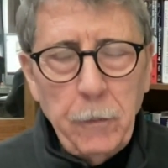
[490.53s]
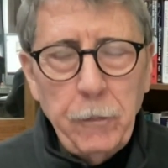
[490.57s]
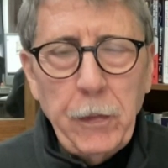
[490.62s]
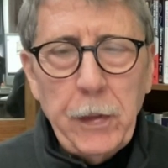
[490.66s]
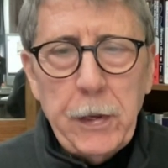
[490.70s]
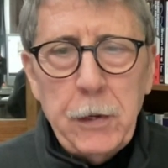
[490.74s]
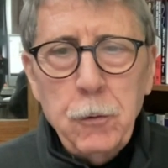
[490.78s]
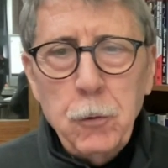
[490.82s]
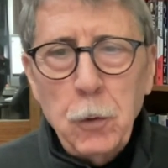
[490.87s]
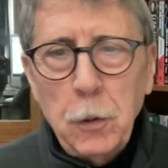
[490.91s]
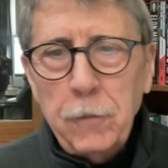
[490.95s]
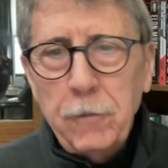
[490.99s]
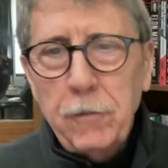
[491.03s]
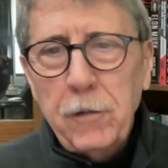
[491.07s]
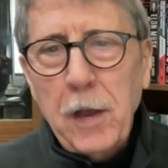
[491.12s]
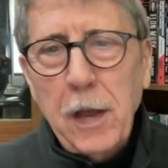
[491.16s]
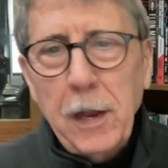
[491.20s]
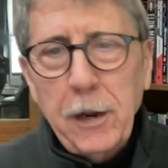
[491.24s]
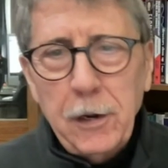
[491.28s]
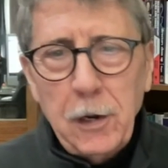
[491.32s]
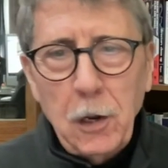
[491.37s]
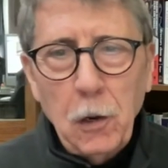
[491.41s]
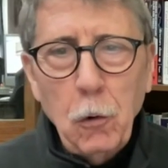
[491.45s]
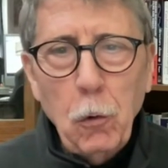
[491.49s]
They could have
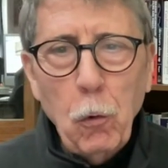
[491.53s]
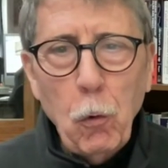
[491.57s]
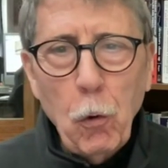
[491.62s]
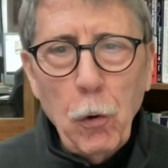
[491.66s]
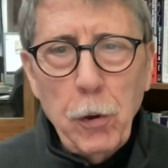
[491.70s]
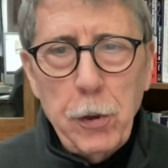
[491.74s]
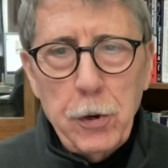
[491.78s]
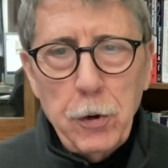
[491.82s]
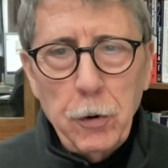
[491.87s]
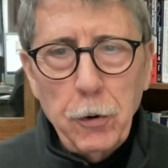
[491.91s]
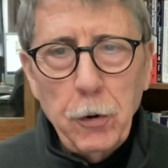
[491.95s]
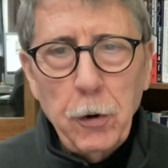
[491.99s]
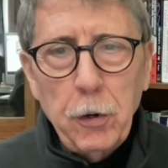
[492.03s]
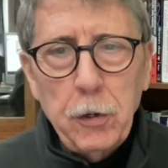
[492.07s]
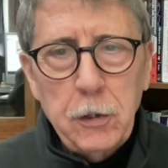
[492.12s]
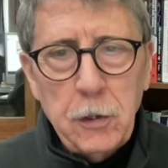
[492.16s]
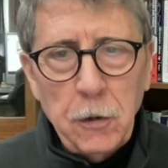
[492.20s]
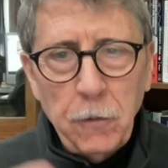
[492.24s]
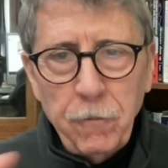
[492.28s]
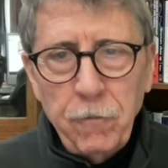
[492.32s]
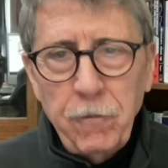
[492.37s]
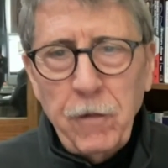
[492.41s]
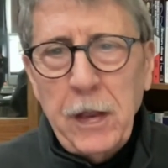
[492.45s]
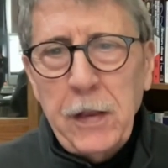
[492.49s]
gotten a lawyer
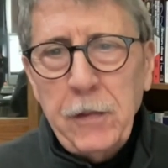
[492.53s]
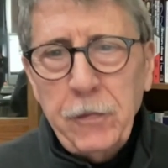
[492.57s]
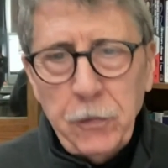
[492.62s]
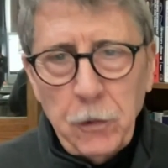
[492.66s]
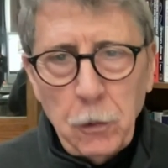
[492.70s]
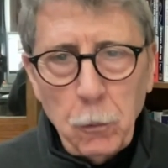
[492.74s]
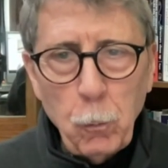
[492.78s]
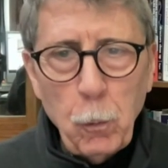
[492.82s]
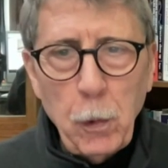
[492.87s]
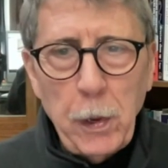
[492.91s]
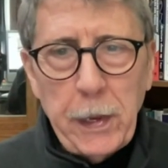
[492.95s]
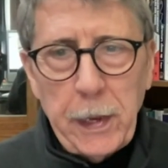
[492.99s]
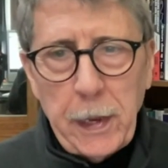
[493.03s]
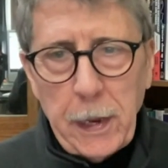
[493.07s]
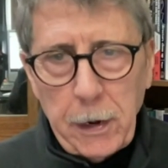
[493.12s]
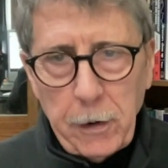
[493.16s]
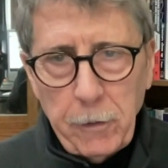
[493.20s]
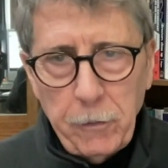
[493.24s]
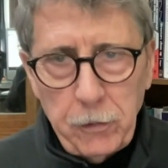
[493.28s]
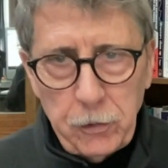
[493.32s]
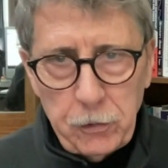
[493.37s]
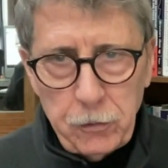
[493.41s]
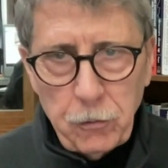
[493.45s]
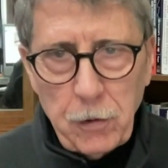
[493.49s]
to fake their way out
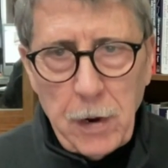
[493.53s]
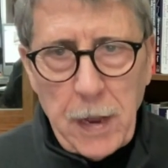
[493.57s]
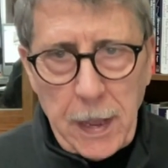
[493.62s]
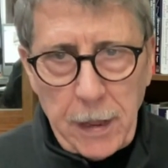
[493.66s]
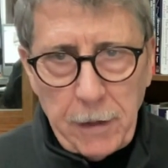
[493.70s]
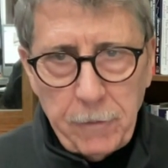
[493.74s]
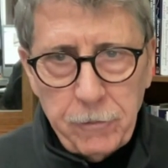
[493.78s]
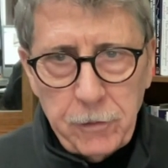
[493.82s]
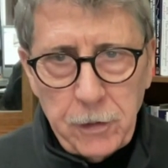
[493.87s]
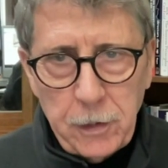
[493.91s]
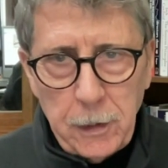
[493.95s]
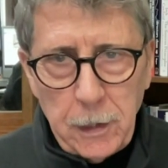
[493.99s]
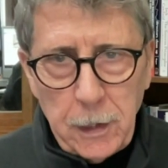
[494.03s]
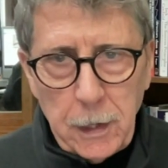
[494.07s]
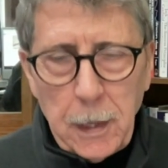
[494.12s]
of the draft.